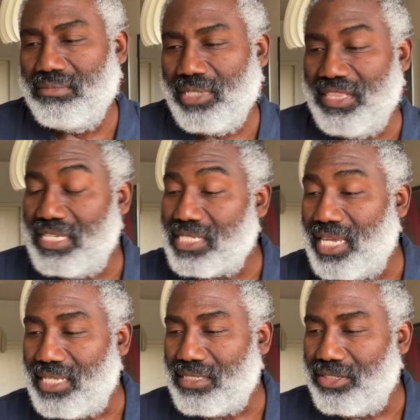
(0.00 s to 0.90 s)
in this
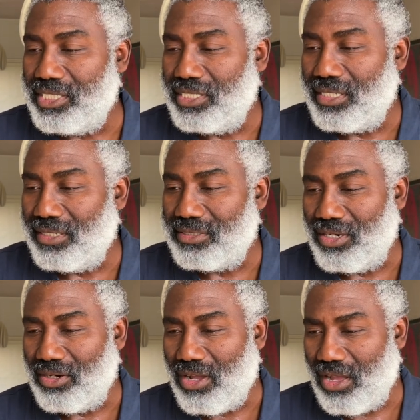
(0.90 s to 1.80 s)
case, their details
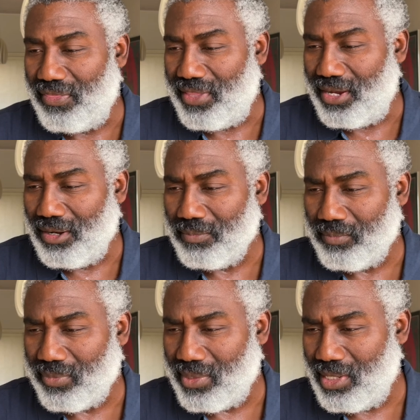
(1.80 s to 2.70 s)
aren't on
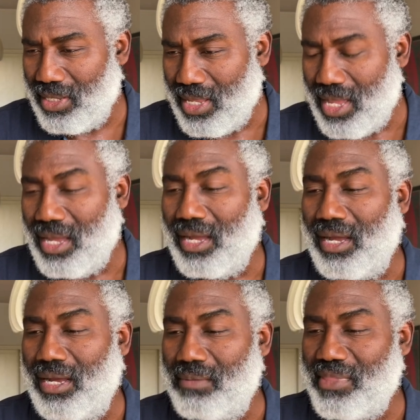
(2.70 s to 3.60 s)
there.
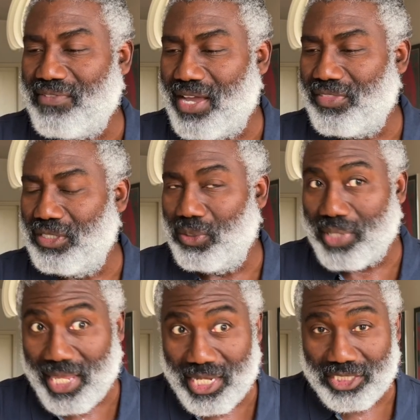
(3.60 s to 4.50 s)
They've got the
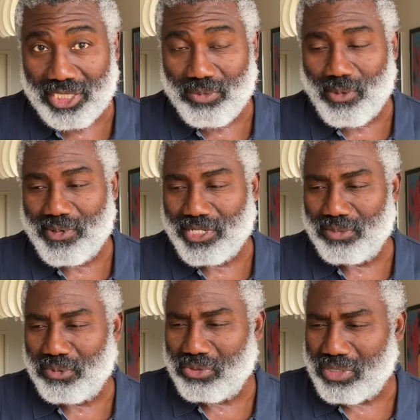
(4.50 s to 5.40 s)
location where we're
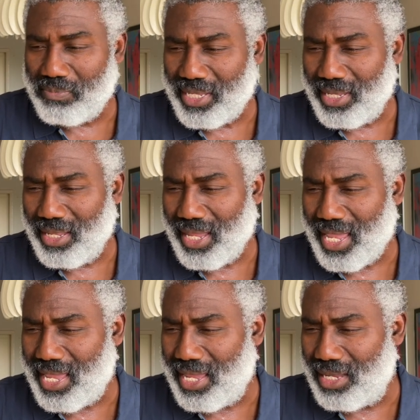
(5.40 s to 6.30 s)
supposed to
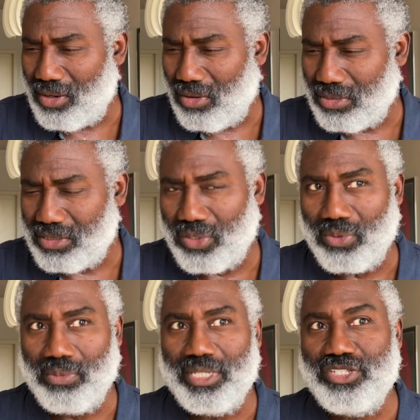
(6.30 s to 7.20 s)
be, and
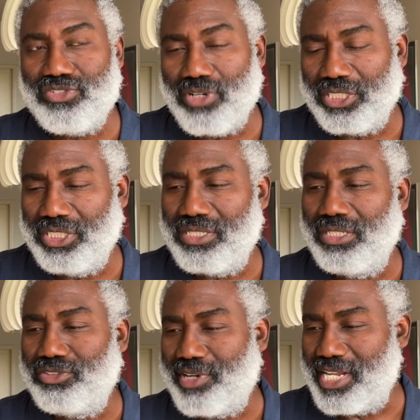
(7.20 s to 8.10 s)
also instructions
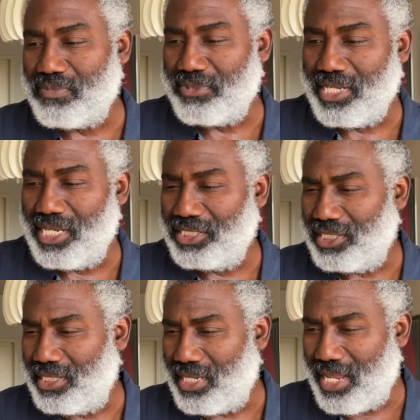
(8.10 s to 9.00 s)
on
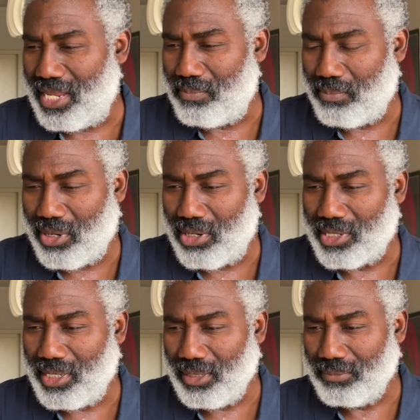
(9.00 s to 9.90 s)
transportation and
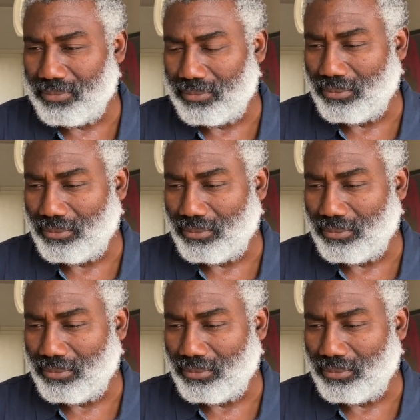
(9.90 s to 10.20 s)
parking.